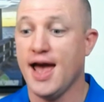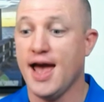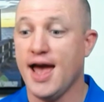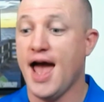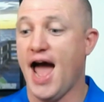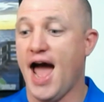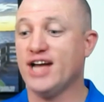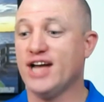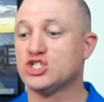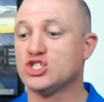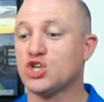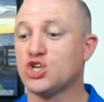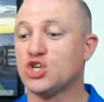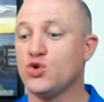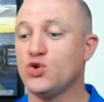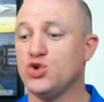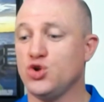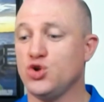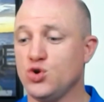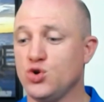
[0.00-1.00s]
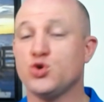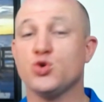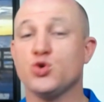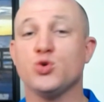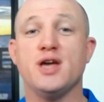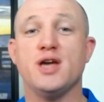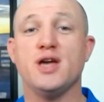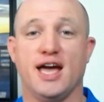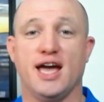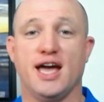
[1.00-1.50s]
And so you
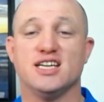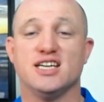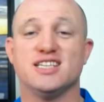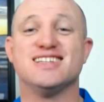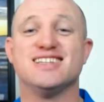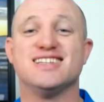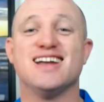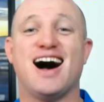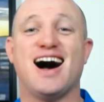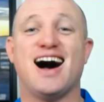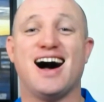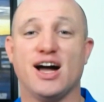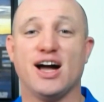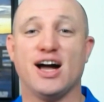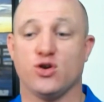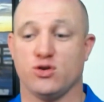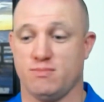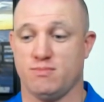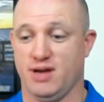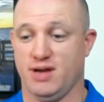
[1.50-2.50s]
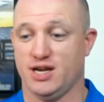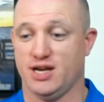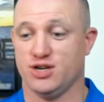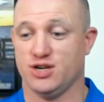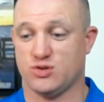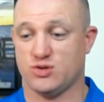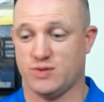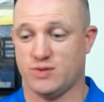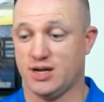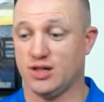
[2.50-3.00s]
created an Iron Man
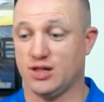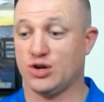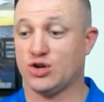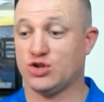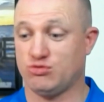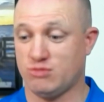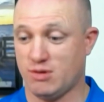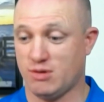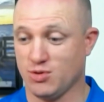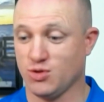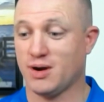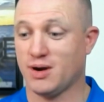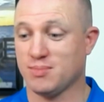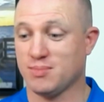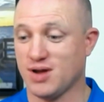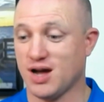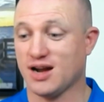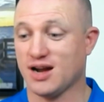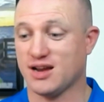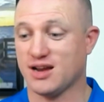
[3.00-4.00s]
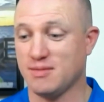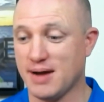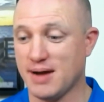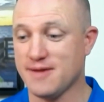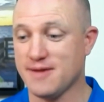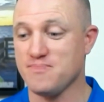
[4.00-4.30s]
trailer. Do you remember the one I'm talking about?